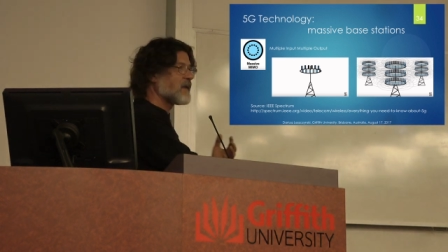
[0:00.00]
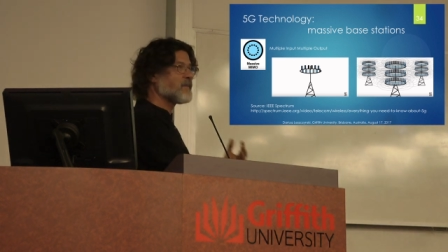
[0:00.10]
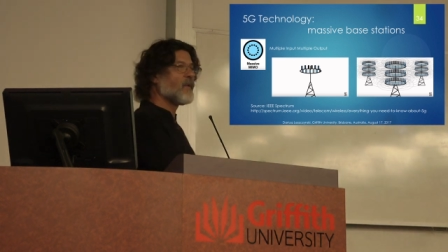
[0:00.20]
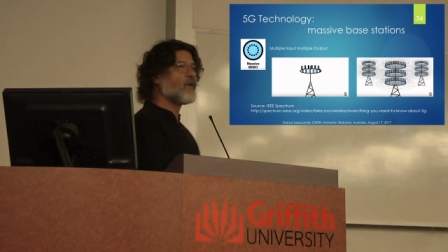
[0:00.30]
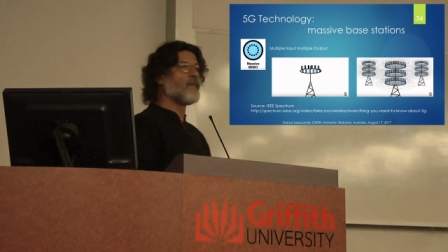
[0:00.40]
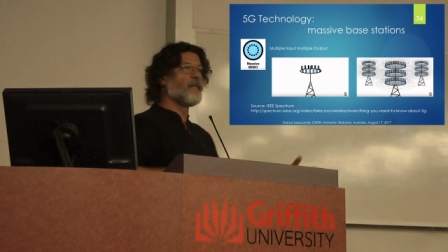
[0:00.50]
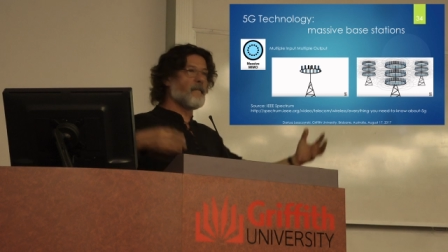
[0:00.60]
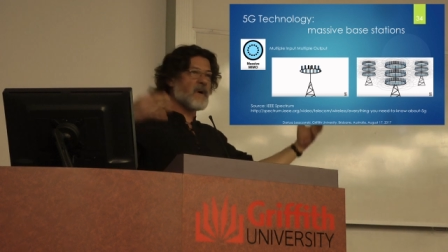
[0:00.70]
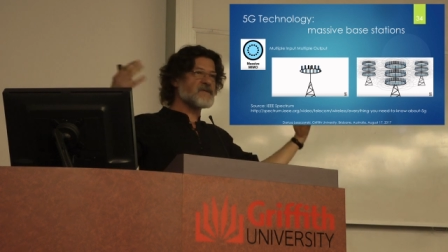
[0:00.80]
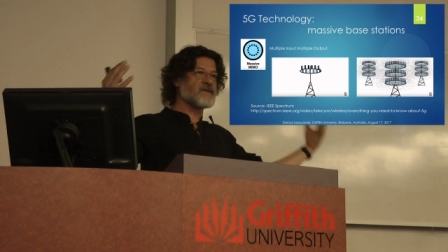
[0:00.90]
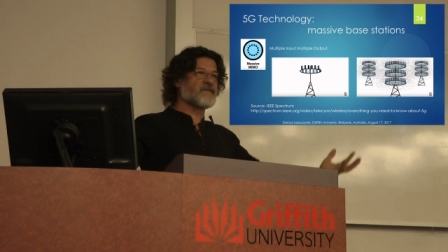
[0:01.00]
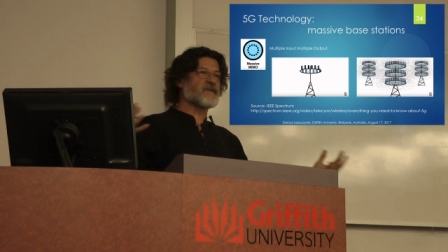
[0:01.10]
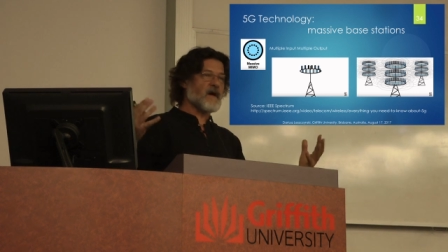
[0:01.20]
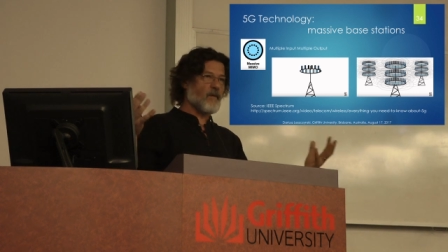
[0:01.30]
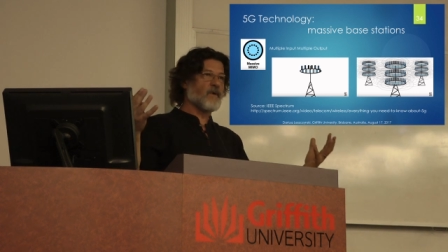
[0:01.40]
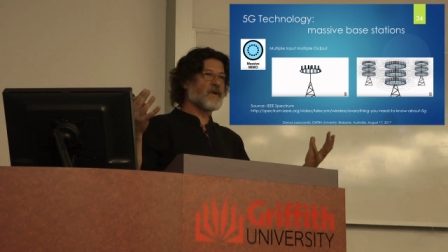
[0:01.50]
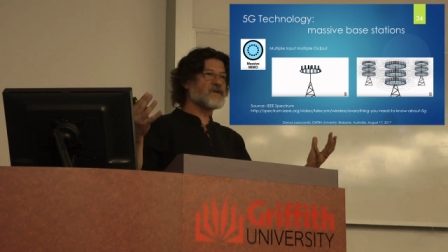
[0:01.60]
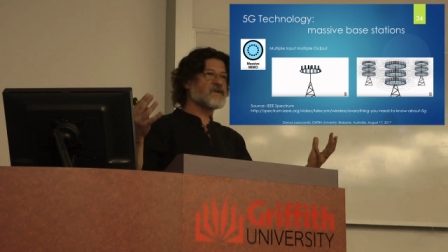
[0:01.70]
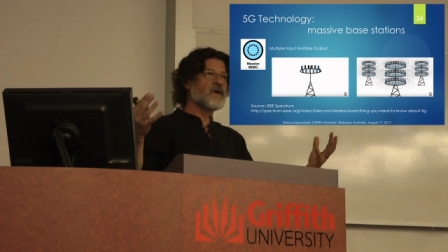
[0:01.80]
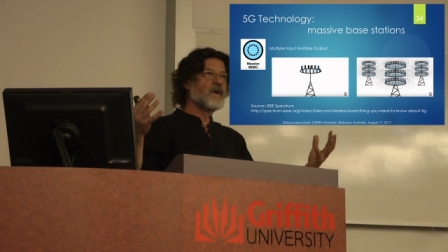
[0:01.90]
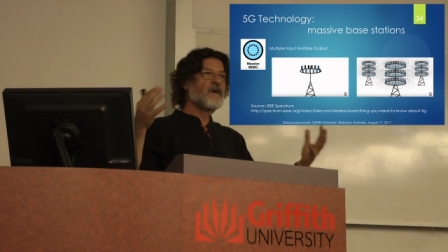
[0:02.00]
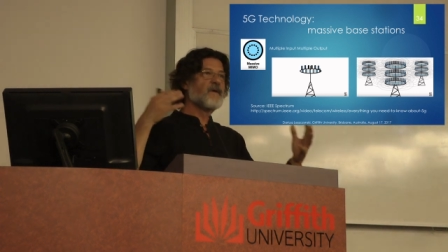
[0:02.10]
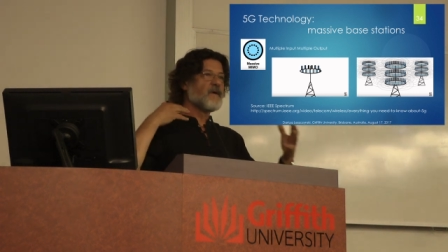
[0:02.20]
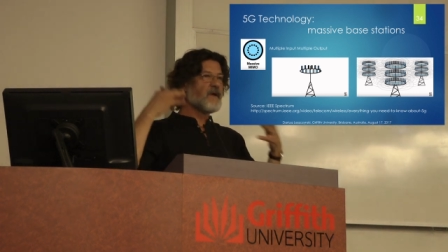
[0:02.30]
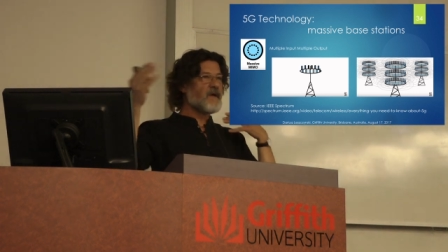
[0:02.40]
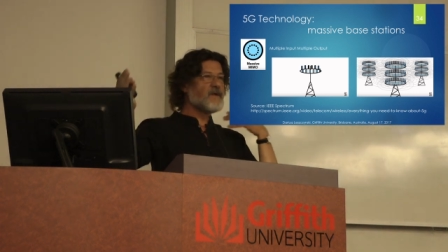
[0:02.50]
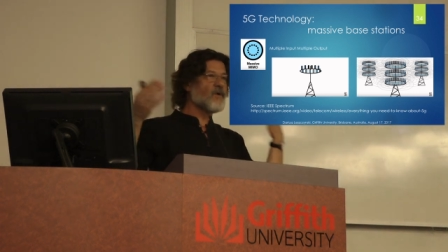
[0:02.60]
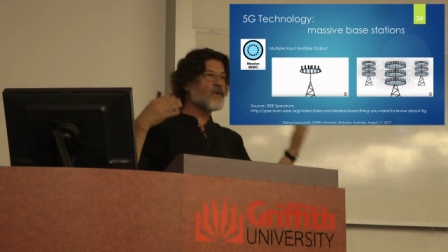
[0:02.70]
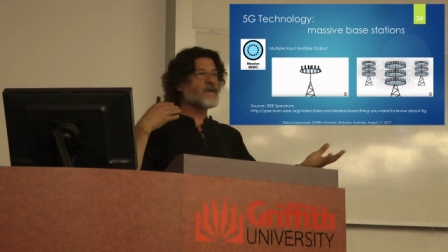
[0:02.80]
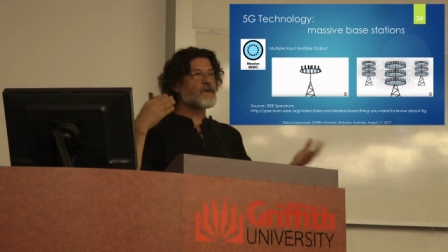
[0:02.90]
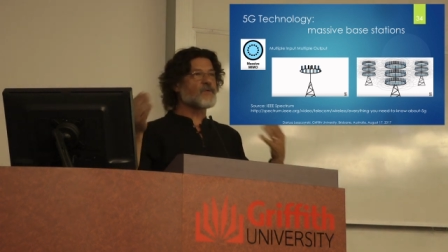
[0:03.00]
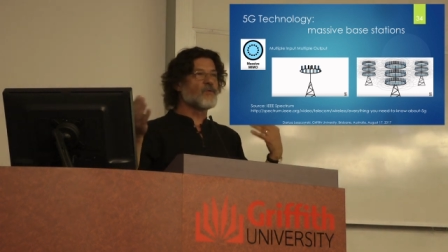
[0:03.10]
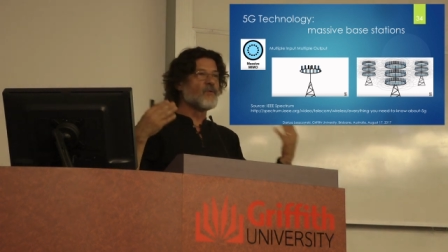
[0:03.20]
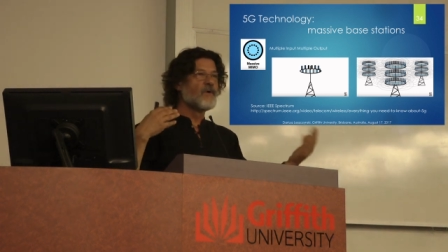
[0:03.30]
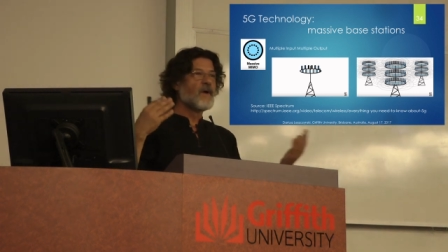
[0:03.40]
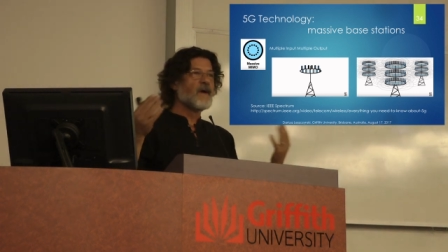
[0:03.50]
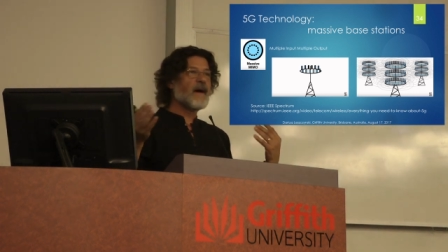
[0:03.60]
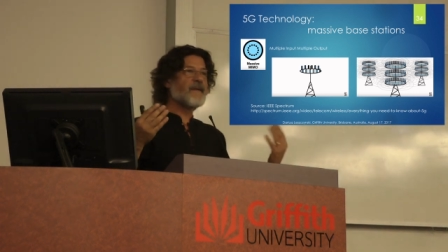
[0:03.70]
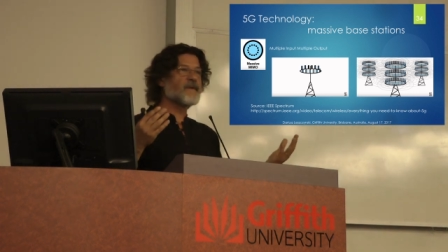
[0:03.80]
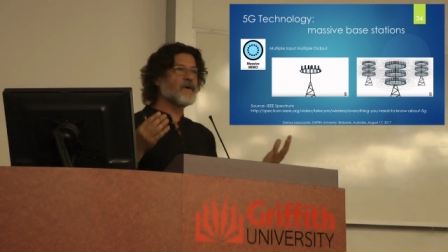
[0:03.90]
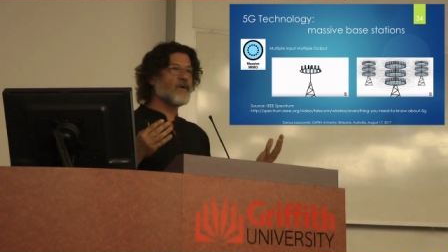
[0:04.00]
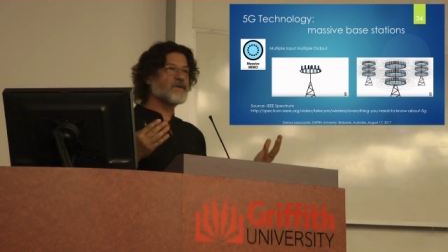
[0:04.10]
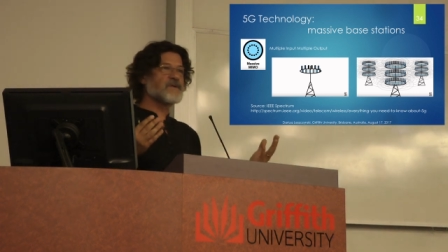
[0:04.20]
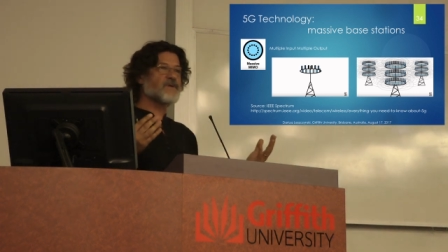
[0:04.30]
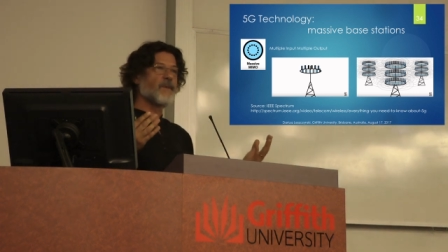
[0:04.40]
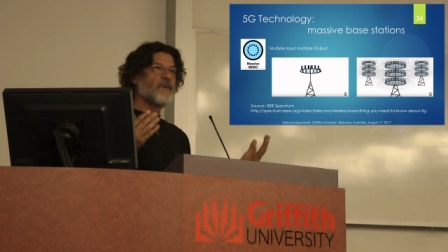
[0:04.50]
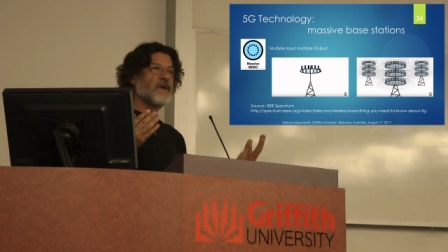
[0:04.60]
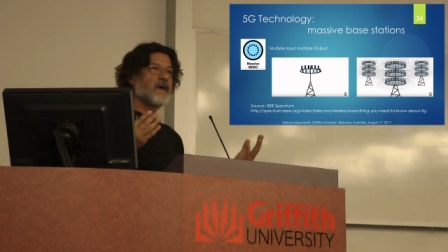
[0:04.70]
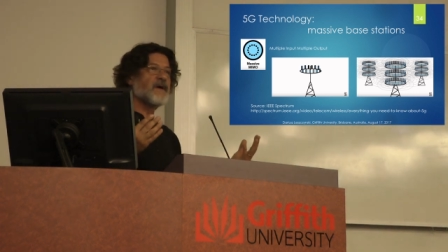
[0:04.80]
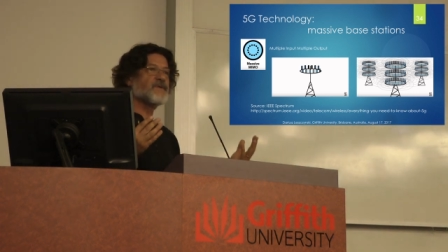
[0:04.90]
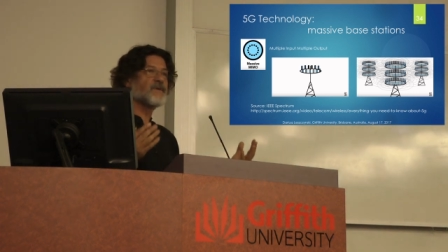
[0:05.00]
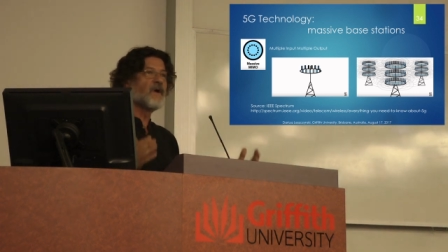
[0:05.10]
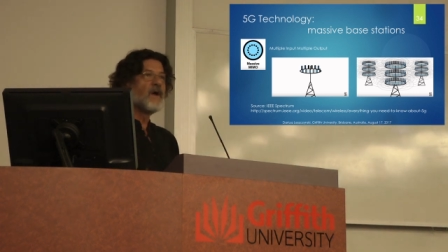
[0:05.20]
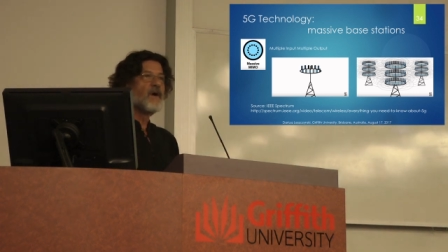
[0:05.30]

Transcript: and more massive towers in order to handle all this communication